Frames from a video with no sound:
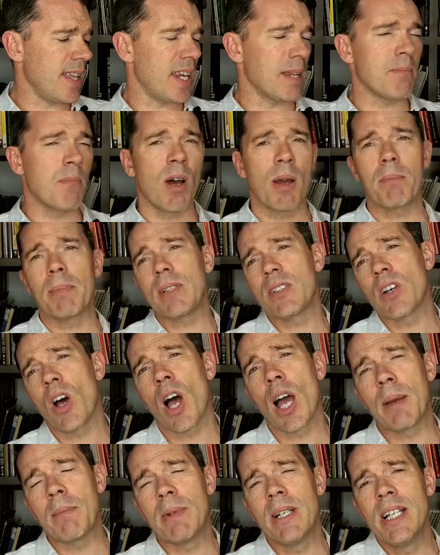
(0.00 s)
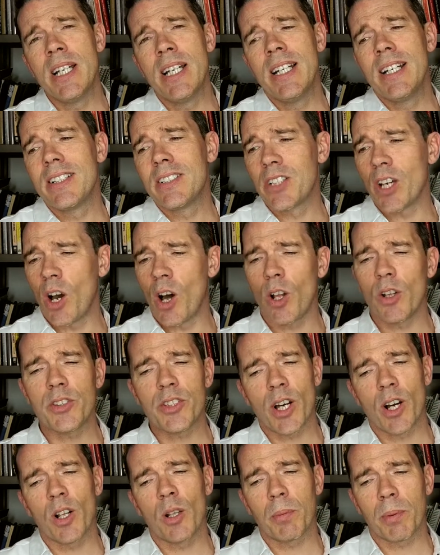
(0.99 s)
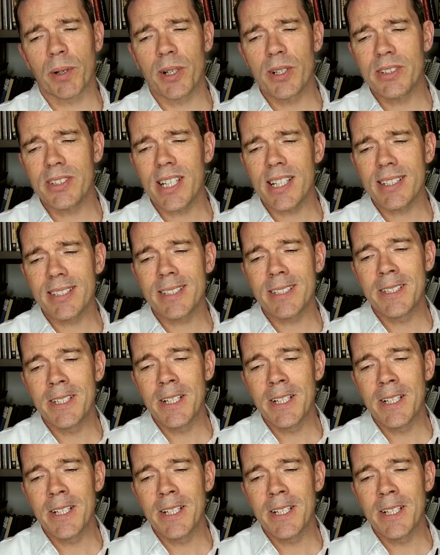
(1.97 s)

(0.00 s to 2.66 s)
that it might be time to halt the whole process,